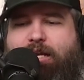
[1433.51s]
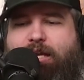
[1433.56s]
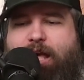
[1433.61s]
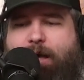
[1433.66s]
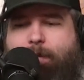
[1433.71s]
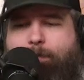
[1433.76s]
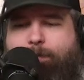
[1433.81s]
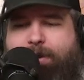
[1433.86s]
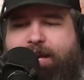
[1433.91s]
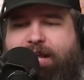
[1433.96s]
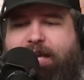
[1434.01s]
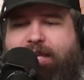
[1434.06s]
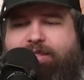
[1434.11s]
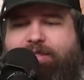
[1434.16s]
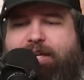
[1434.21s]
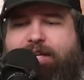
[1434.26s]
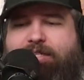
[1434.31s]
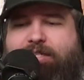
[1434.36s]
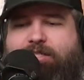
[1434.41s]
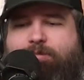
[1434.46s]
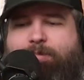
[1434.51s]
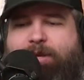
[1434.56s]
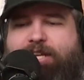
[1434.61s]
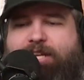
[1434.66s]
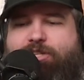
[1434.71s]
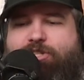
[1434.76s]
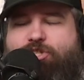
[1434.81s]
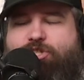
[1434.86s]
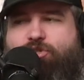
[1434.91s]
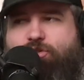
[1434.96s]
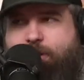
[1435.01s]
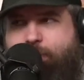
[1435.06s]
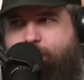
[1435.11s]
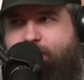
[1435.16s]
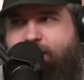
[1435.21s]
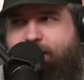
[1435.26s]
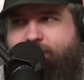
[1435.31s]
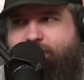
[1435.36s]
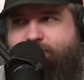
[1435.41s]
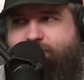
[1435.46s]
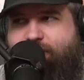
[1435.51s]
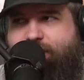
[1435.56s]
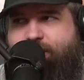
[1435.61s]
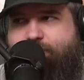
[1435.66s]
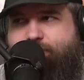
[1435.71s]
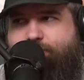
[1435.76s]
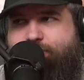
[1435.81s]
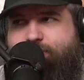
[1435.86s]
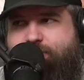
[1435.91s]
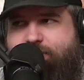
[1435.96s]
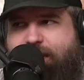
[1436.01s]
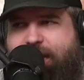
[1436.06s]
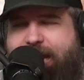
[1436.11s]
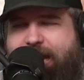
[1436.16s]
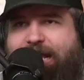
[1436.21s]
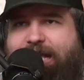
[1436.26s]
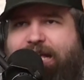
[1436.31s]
company that has been distributing films and a